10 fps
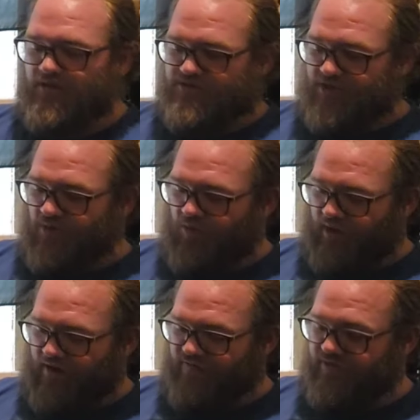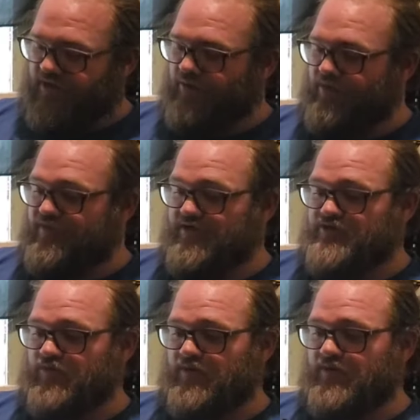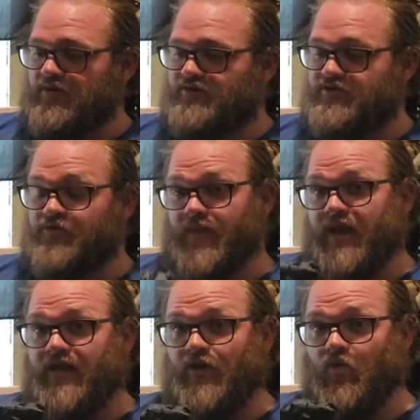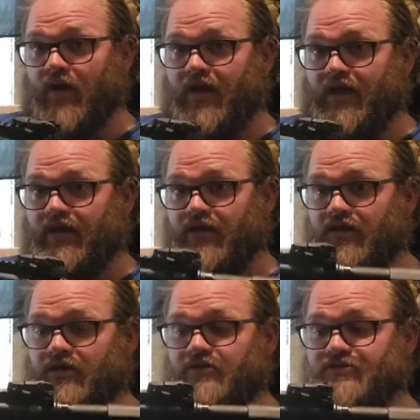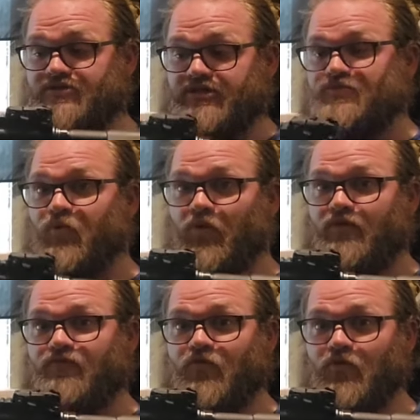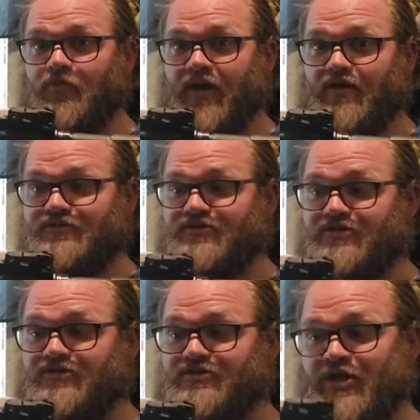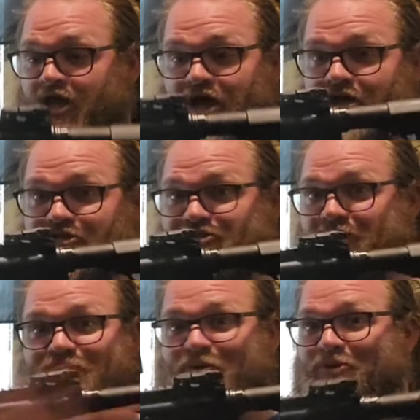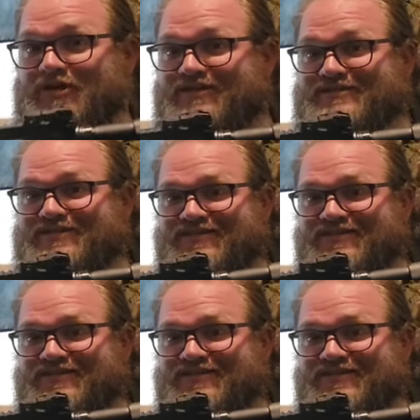so what I've done with this one to make it weigh 6.4 pounds is assembled it.